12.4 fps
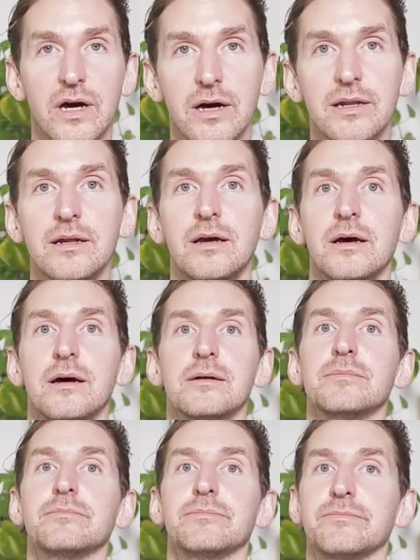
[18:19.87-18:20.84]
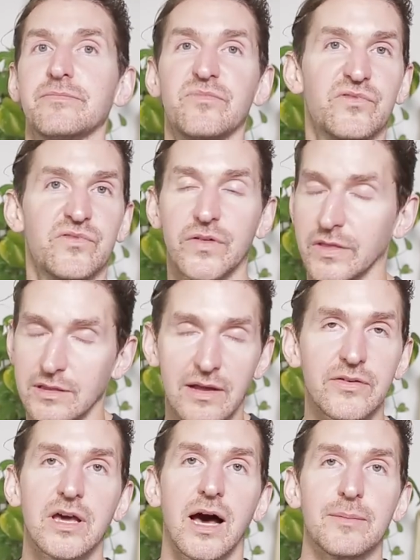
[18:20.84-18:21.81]
on, for the
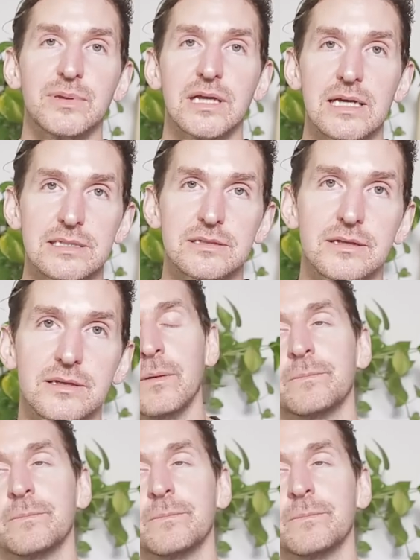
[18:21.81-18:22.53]
love of God, please.